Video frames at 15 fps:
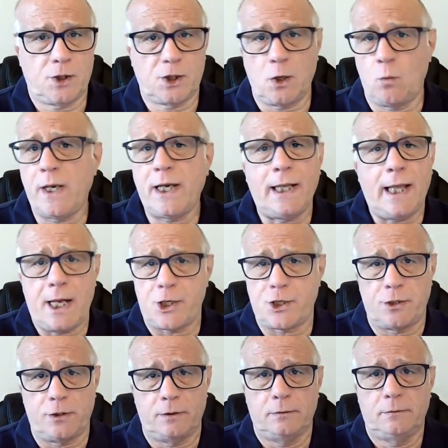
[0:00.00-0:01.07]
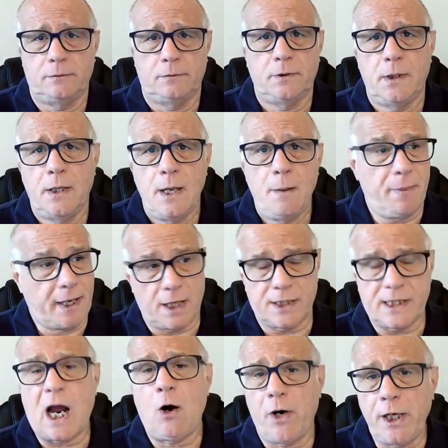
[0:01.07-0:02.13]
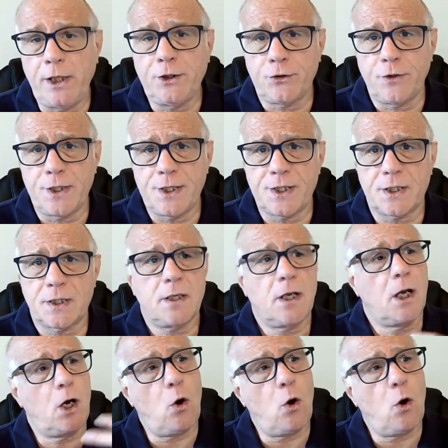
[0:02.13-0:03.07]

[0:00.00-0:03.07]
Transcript: So we clash because our interests